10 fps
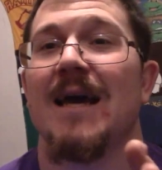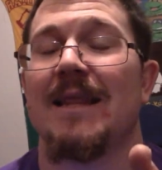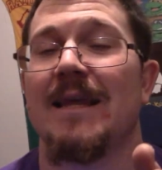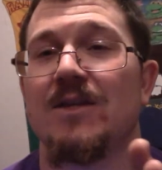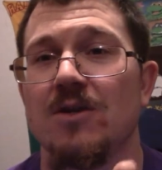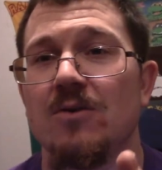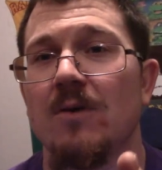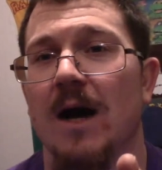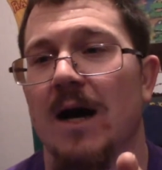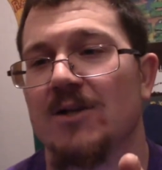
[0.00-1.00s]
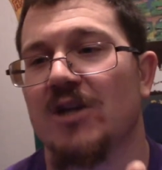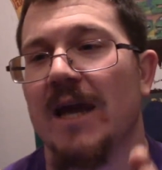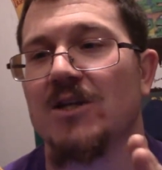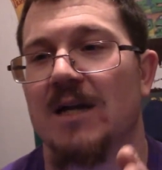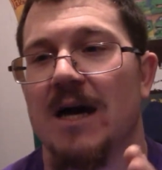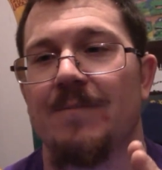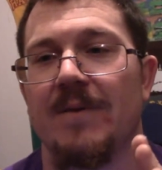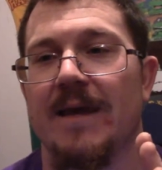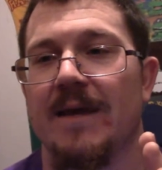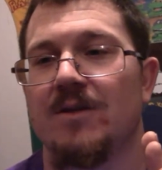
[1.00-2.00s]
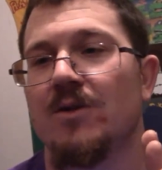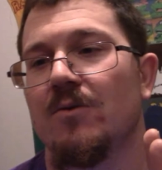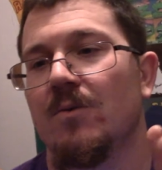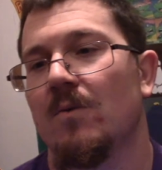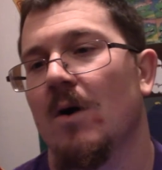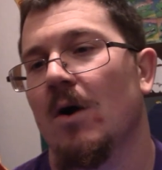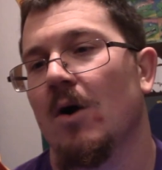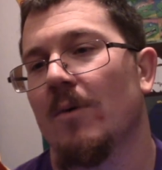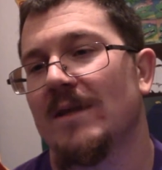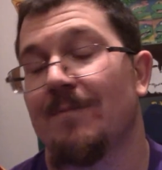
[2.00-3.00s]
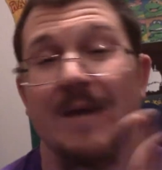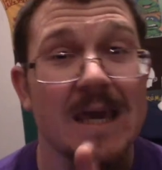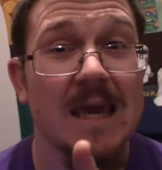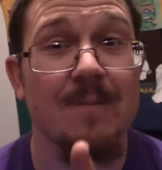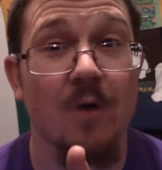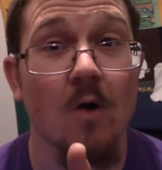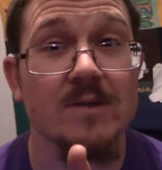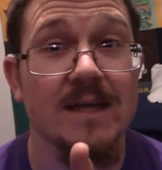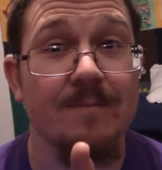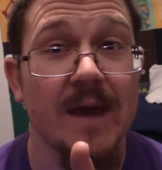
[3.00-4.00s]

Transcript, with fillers: And they do uh, change it up. They do go with a pea protein